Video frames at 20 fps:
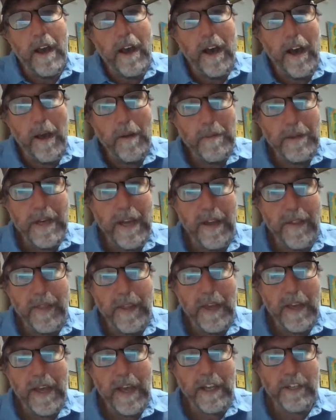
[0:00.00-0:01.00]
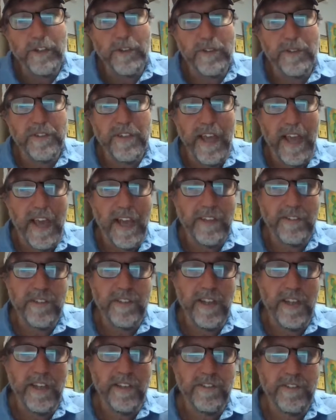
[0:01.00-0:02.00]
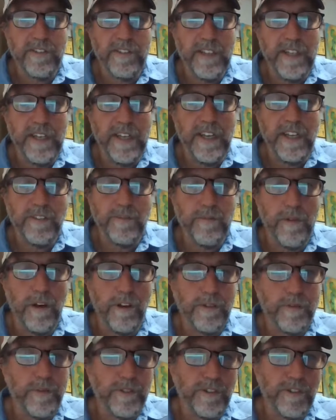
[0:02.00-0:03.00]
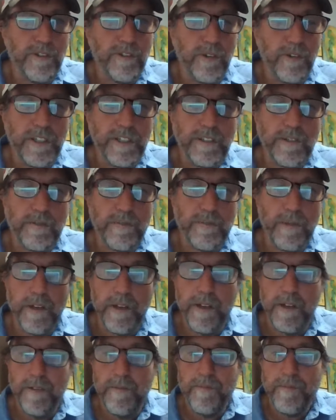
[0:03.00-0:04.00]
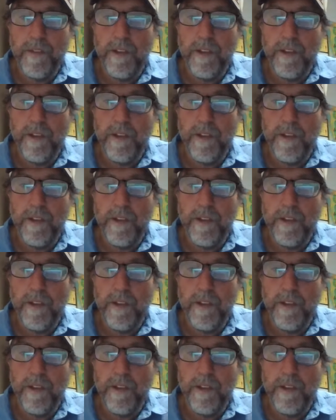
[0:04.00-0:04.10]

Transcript: And on the actual test, it is multiple choice. But